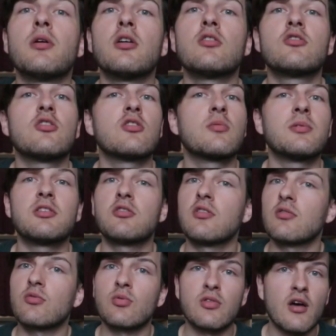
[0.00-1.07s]
but you could be doing
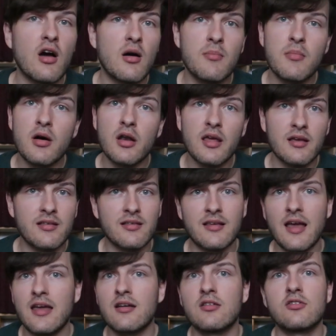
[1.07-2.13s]
this with the harmonic
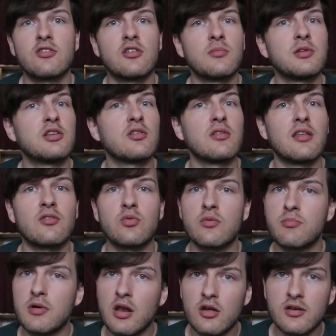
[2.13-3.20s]
scales, you could be doing this
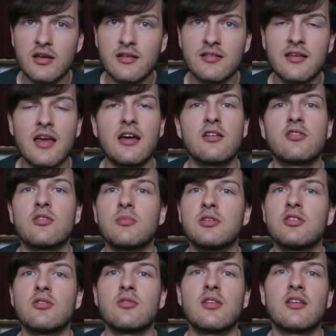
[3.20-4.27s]
with melodic scales, you could
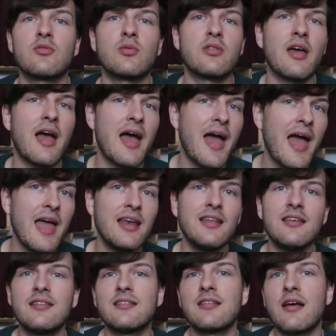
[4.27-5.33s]
be doing this with
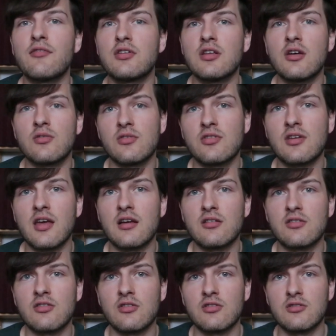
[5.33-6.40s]
any seven note
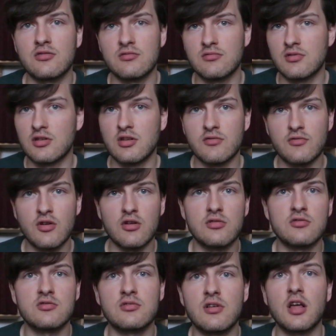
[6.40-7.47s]
scales that, that you've
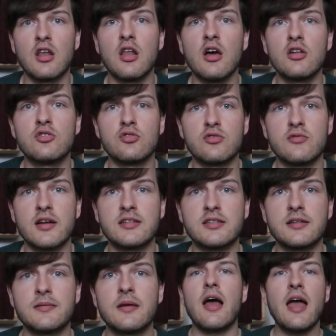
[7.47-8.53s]
got learned
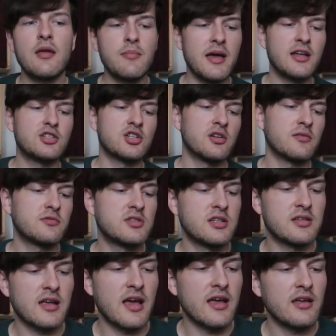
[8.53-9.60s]
already. A major
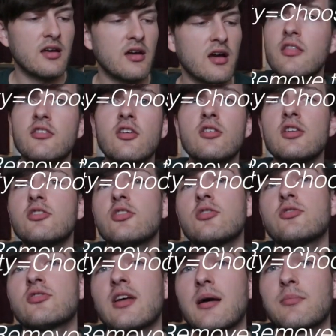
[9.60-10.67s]
today, there's only
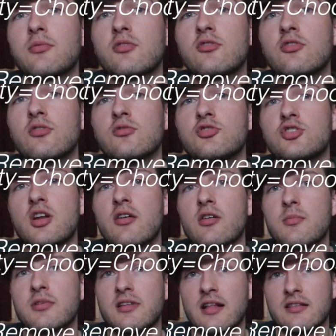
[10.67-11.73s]
two steps to
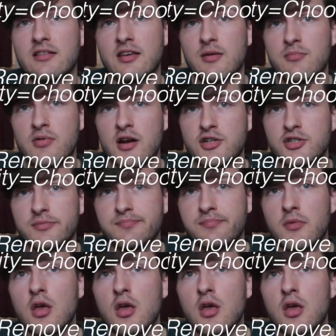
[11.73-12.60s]
generic modality compression.